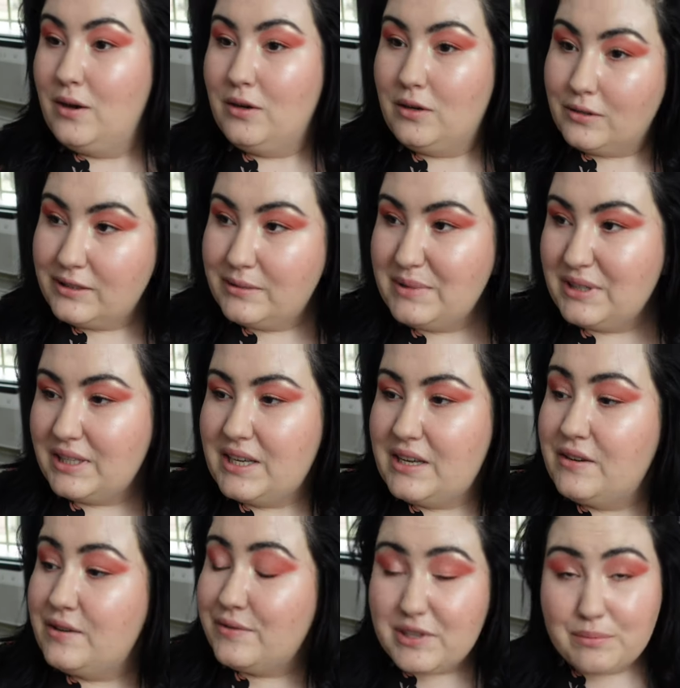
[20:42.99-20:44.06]
ultimately
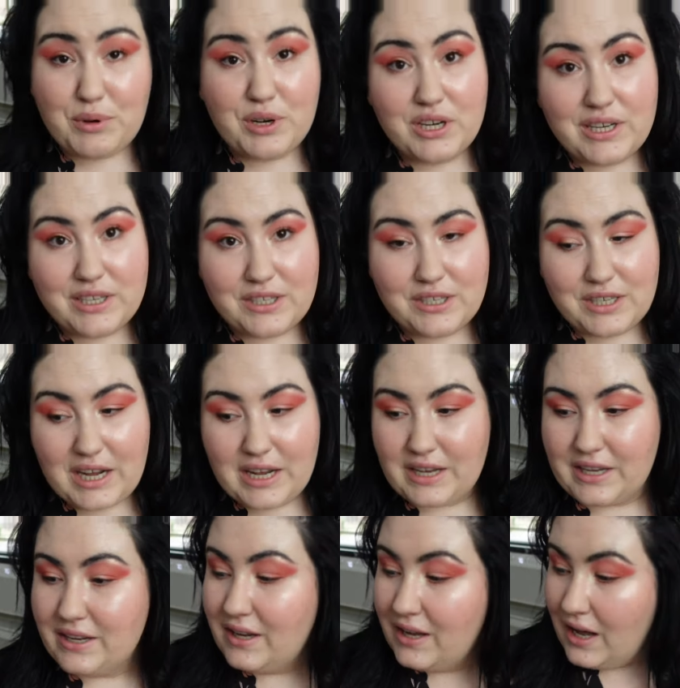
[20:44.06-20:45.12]
it was a pretty decent
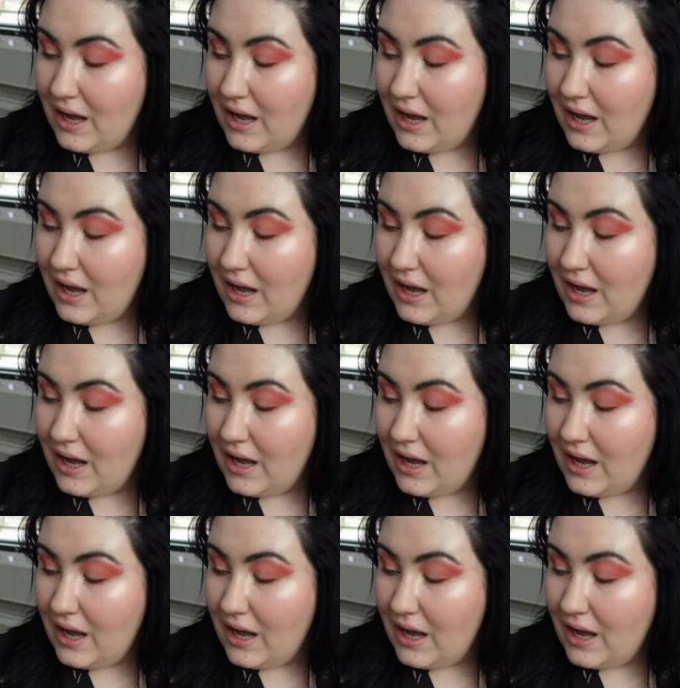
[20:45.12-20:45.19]
day.